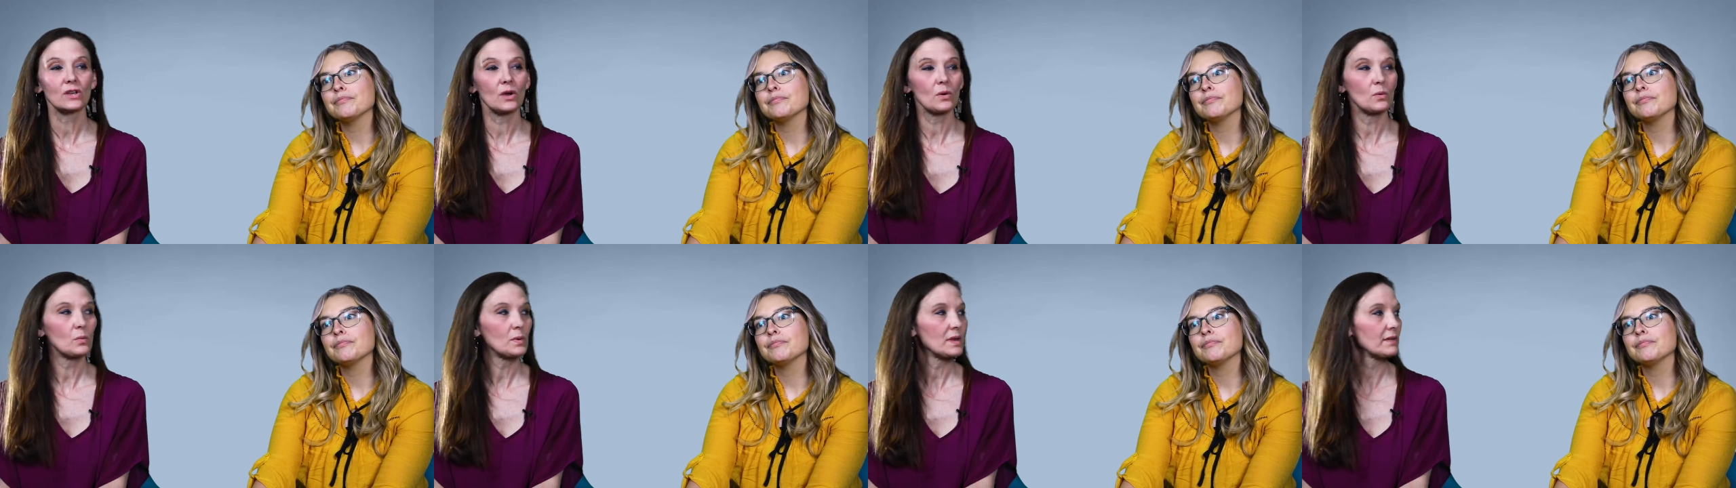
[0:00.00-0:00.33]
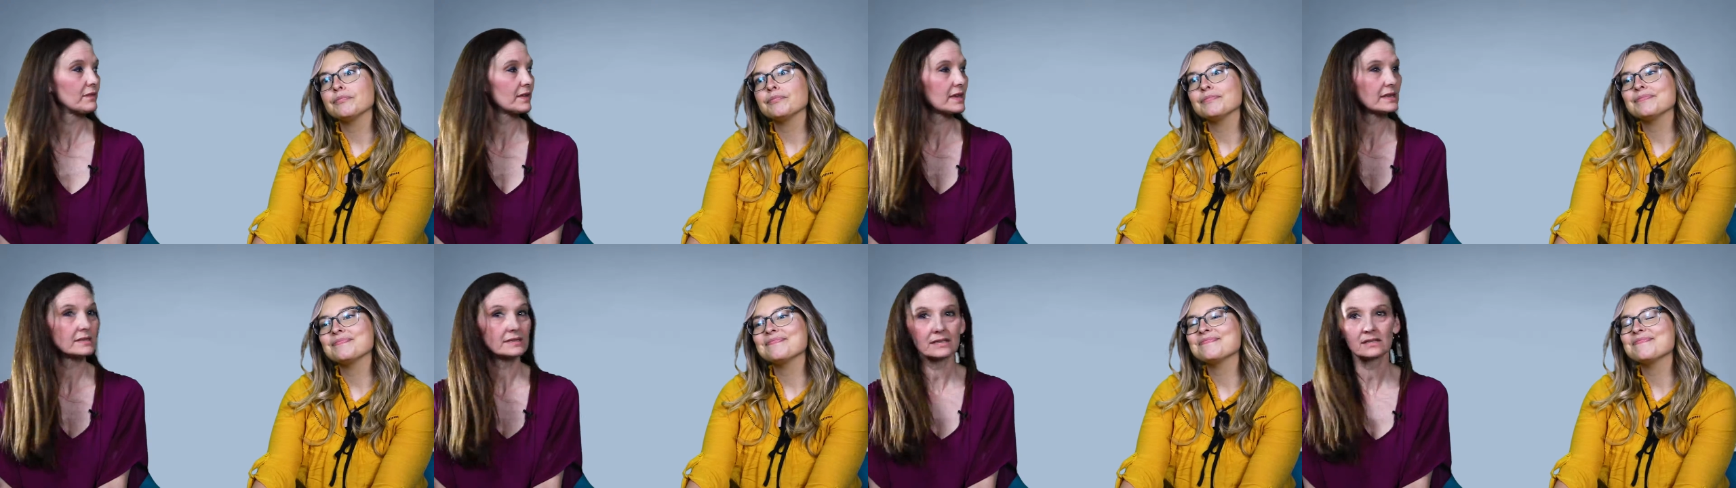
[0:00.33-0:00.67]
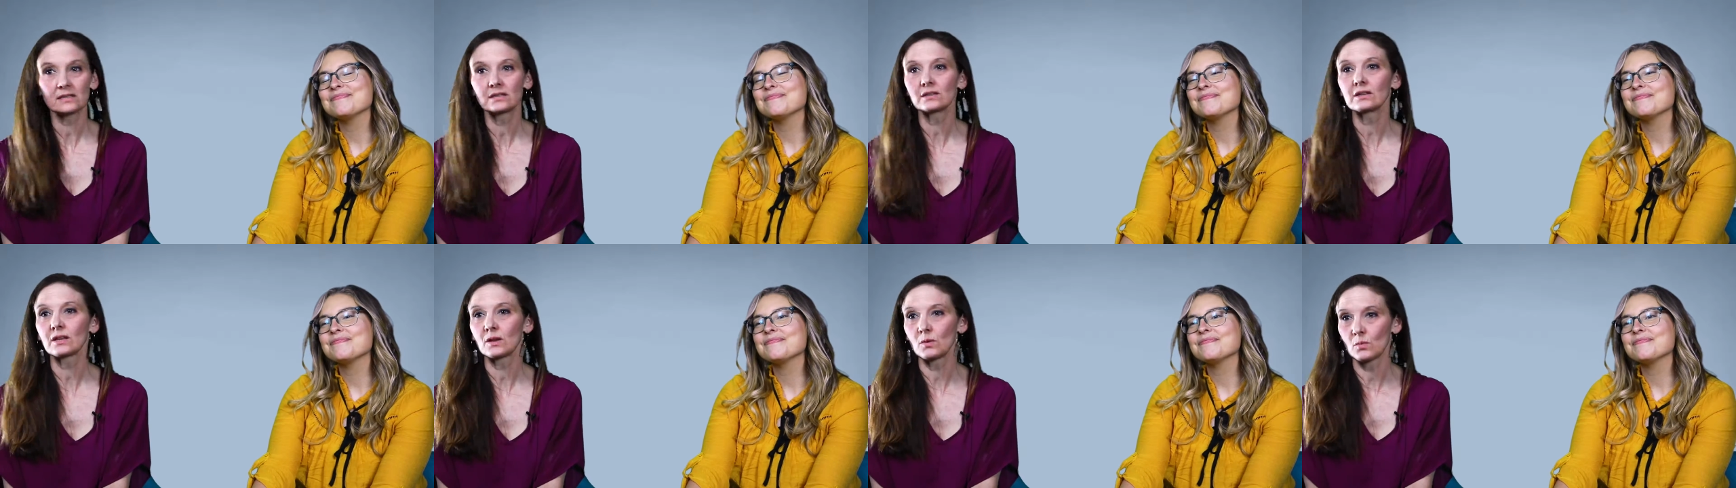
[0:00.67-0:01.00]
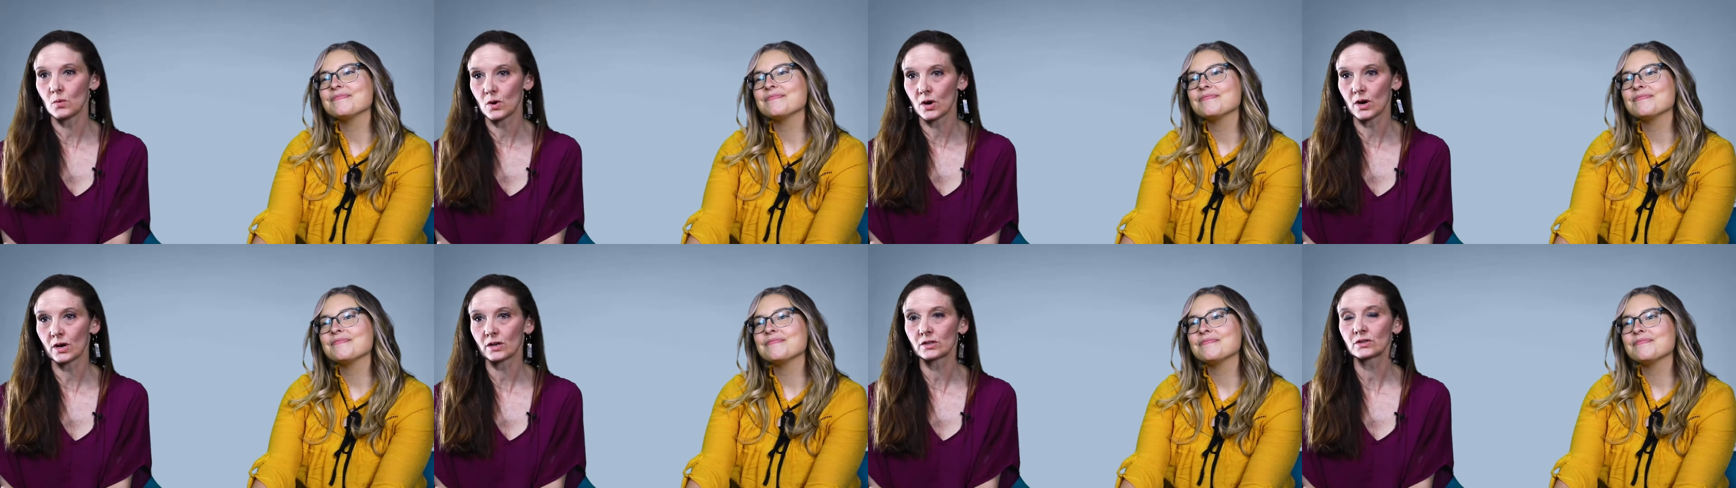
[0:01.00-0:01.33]
Speaker 1: So we've consistently
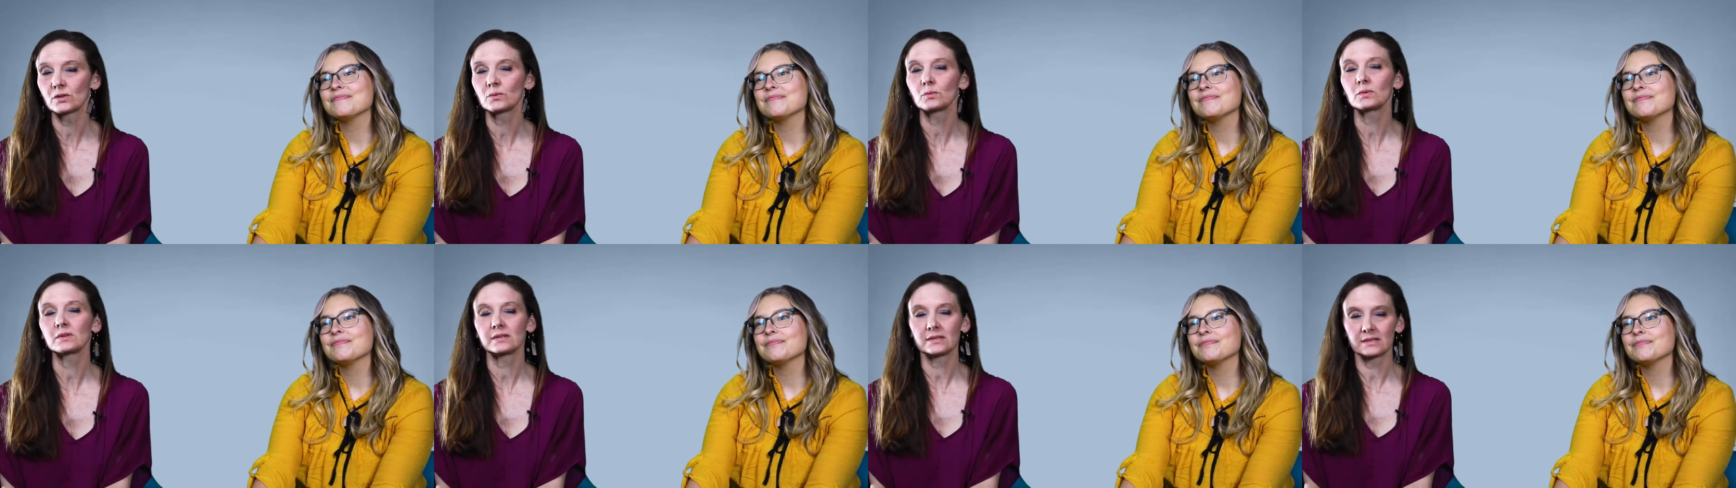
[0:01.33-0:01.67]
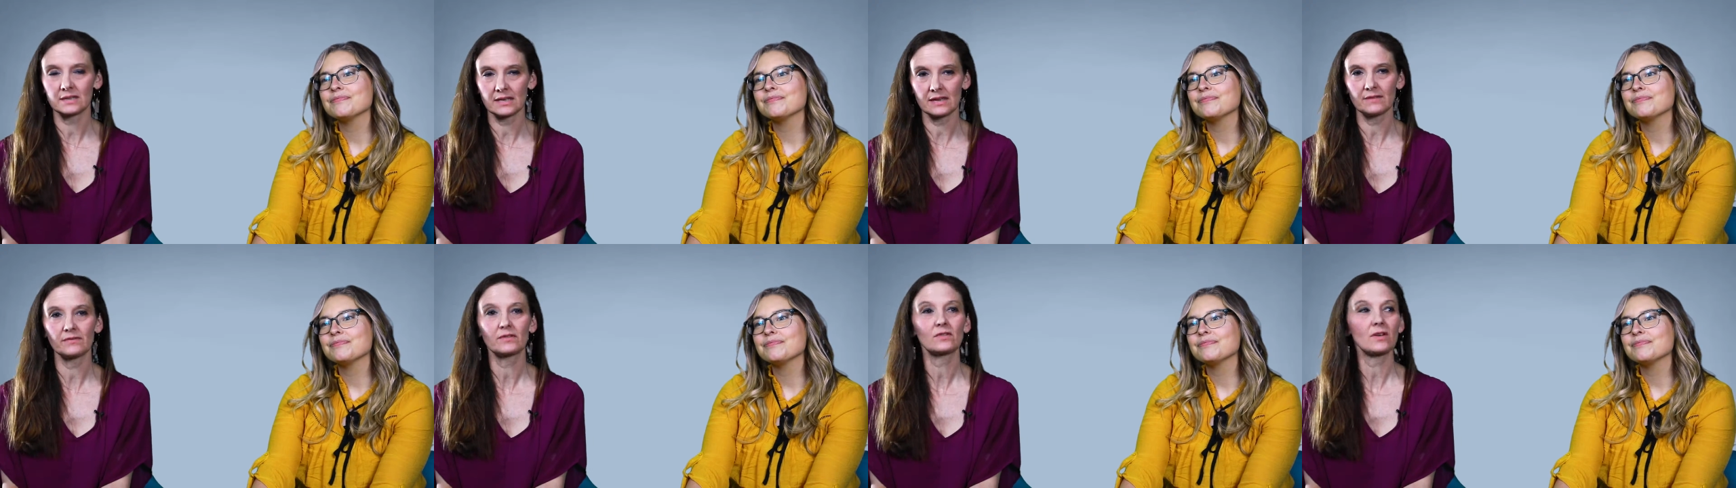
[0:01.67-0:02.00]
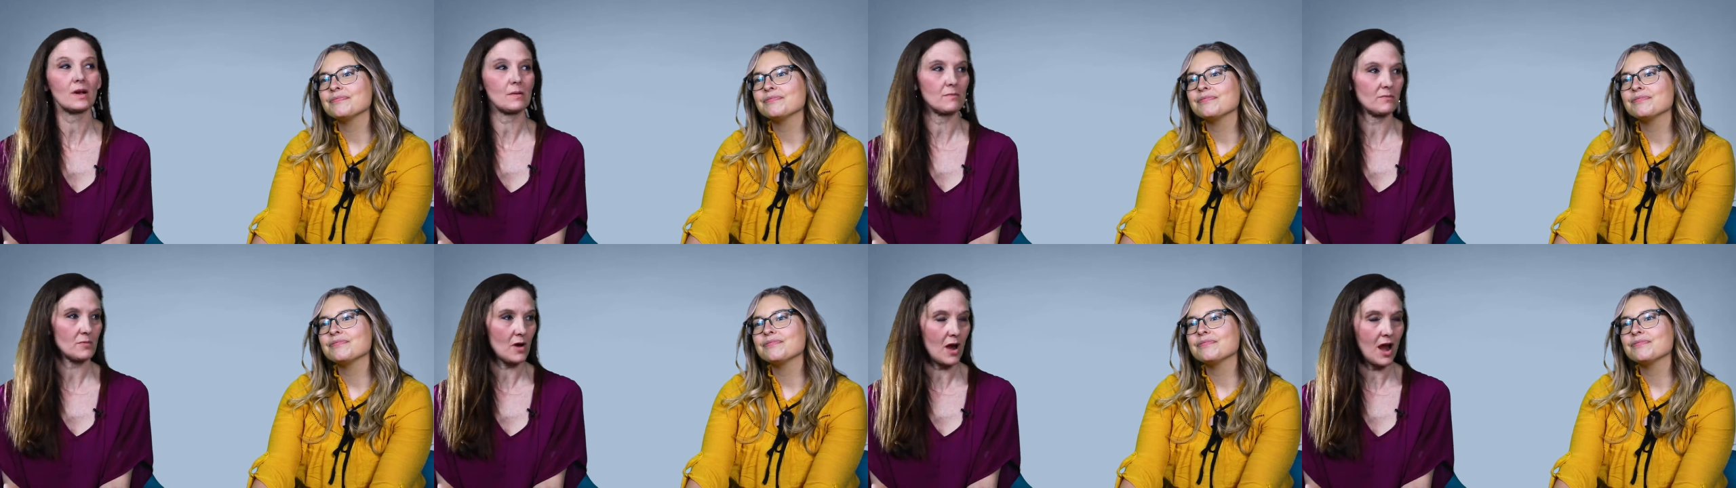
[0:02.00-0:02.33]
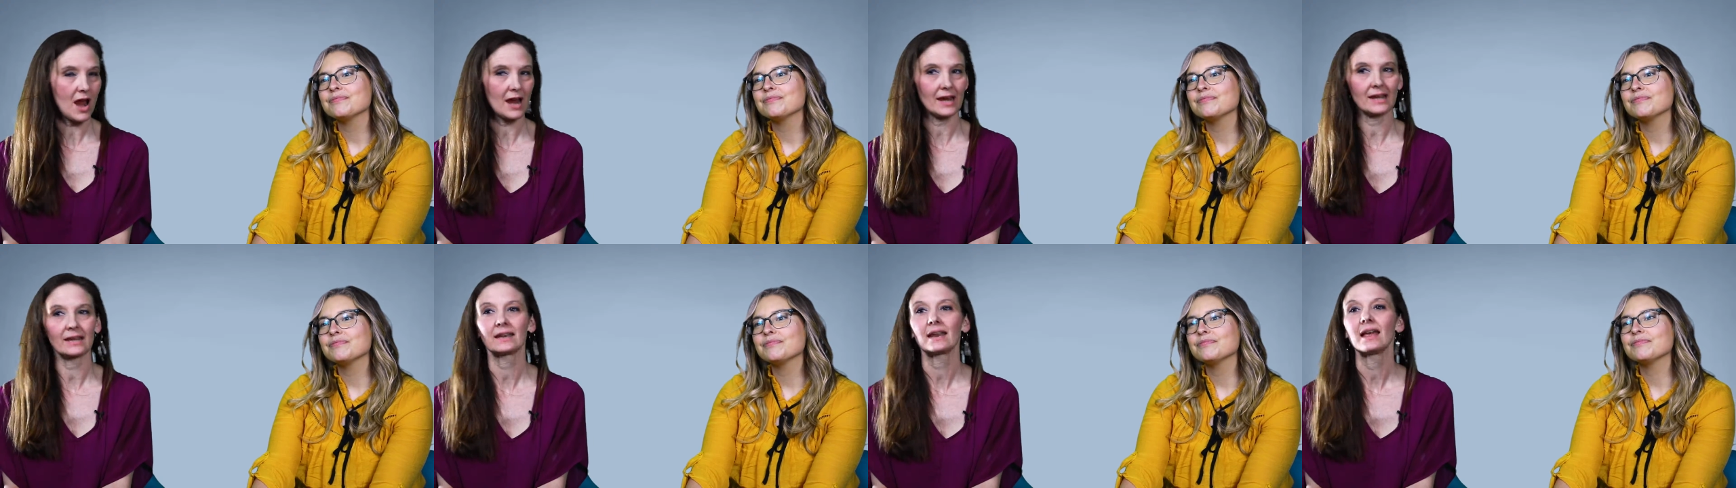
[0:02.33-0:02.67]
worked with Steve
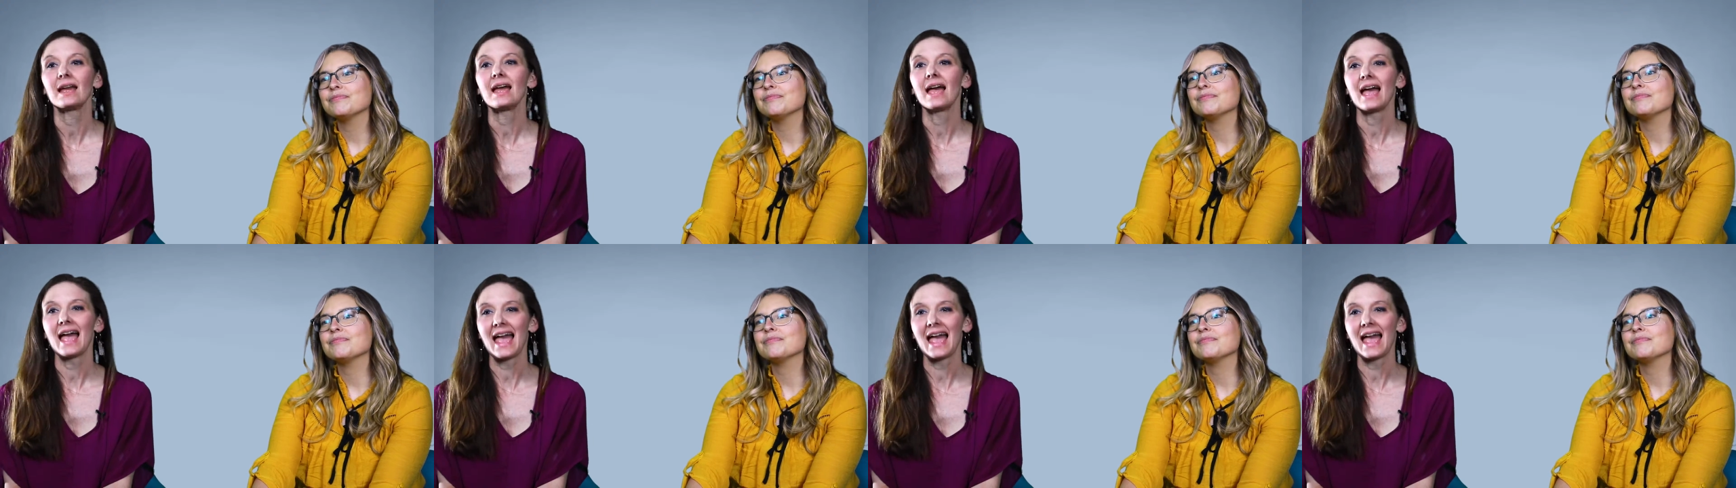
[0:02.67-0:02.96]
Crumbrine